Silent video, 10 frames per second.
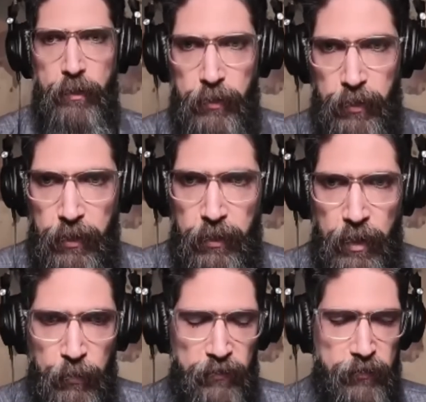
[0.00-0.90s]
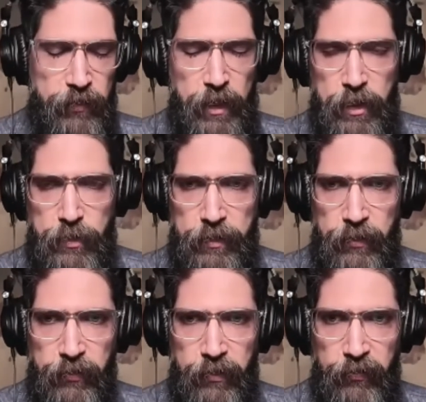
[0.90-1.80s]
The number of the
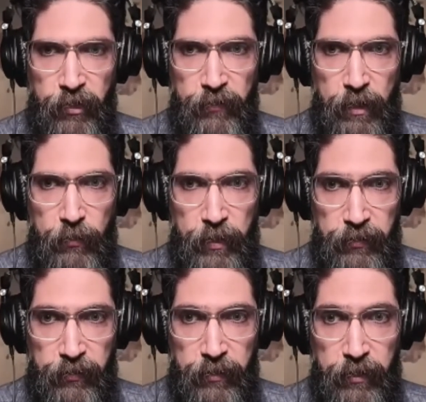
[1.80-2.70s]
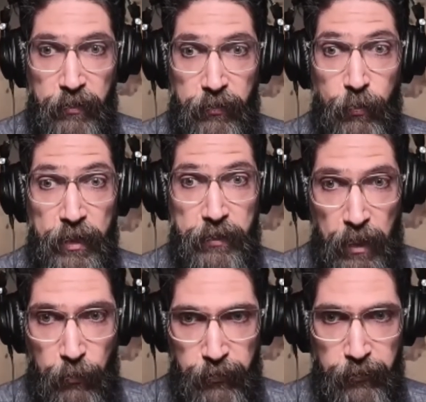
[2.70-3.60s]
casualties in Syria is with
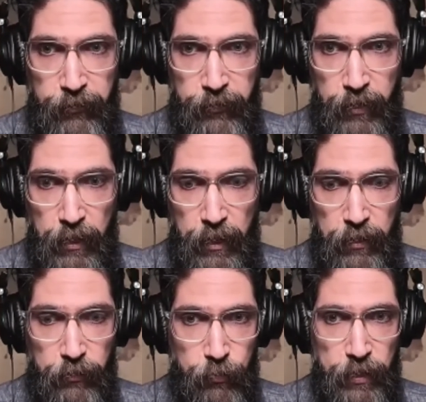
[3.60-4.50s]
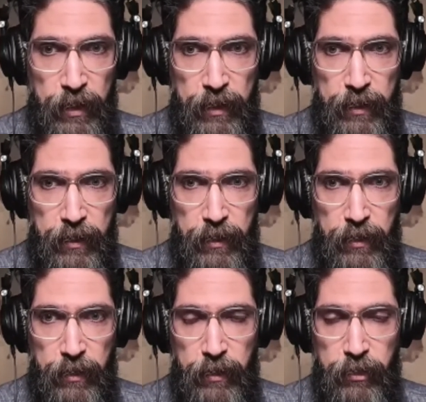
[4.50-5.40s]
thousands. And today,
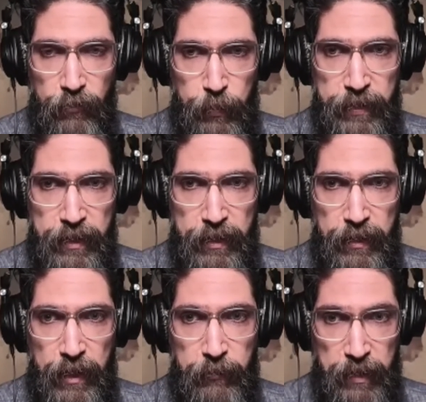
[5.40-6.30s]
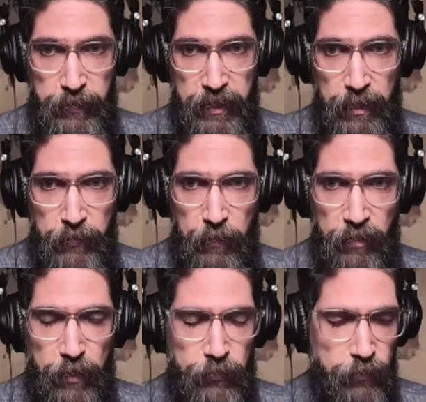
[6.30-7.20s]
a European MEP,
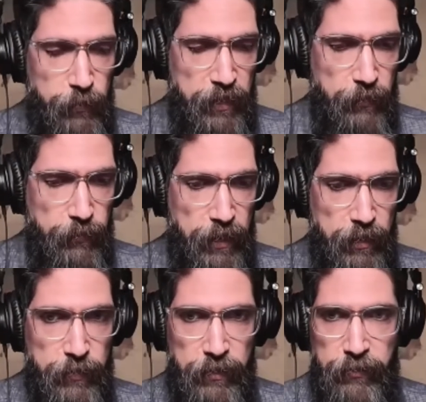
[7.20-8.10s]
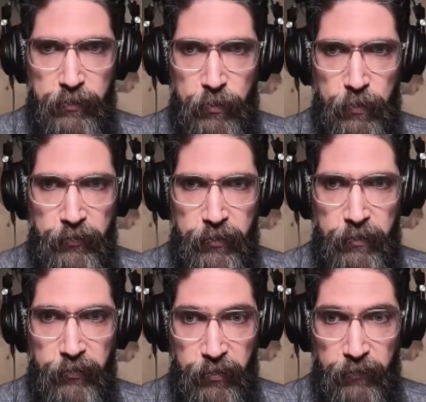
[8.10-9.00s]
member of European Parliament, who was
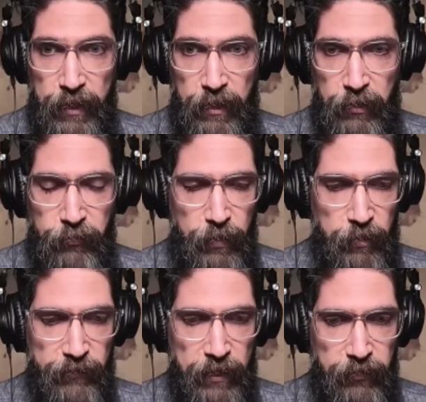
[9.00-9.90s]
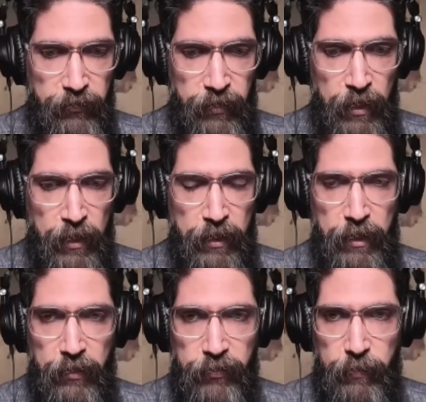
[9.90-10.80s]
in Syria, he's from Greece,
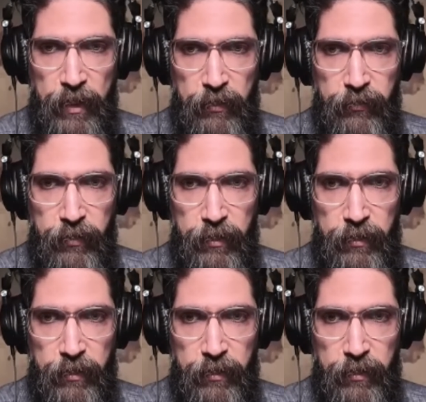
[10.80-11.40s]
he estimates the